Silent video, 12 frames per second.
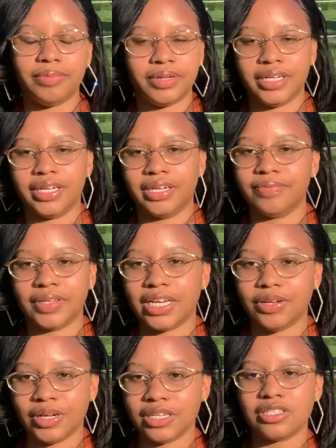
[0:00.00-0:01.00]
But yeah,
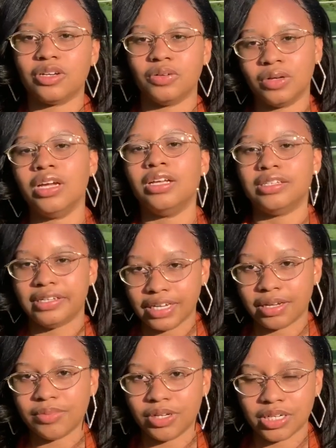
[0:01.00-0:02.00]
anyway, so
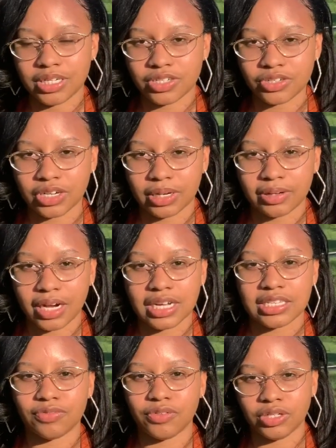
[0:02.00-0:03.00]
DM me on Instagram,
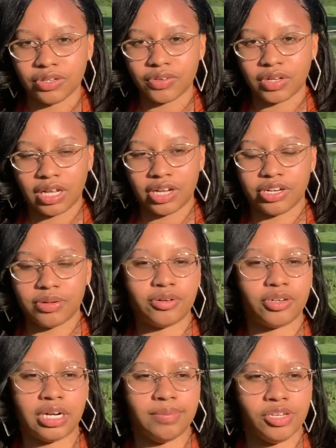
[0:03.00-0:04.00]
guys, if you did fill out your
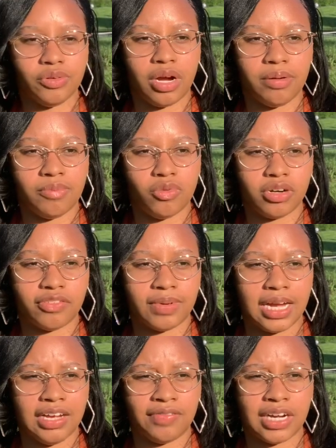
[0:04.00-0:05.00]
program and you want more of
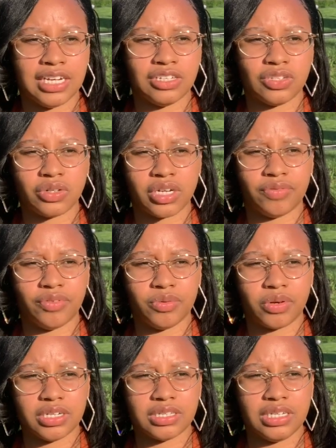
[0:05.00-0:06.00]
my advice, or if
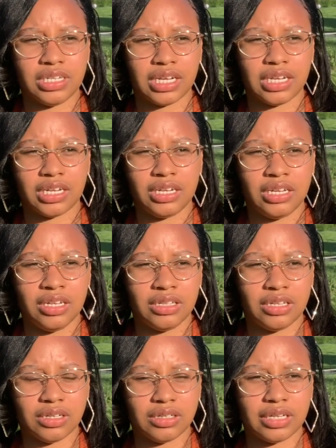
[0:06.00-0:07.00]
you want to see like
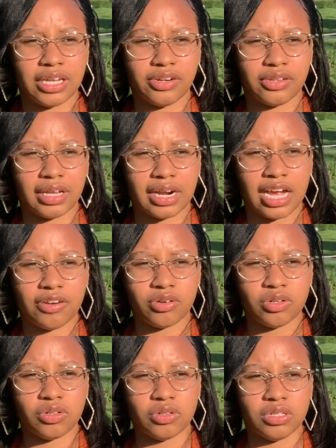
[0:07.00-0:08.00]
the letter that I
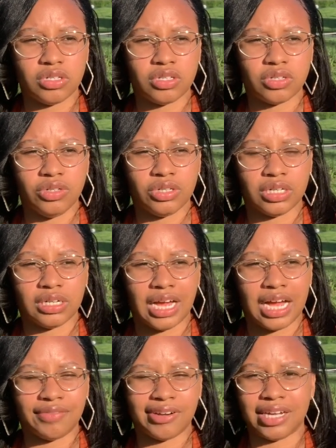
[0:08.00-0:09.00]
wrote, so you can
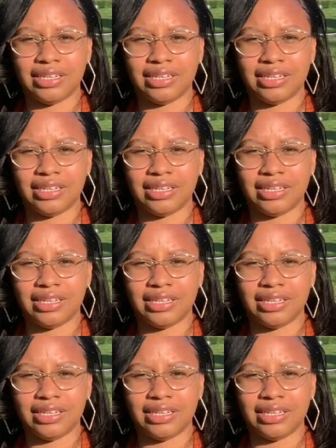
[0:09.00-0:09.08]
have an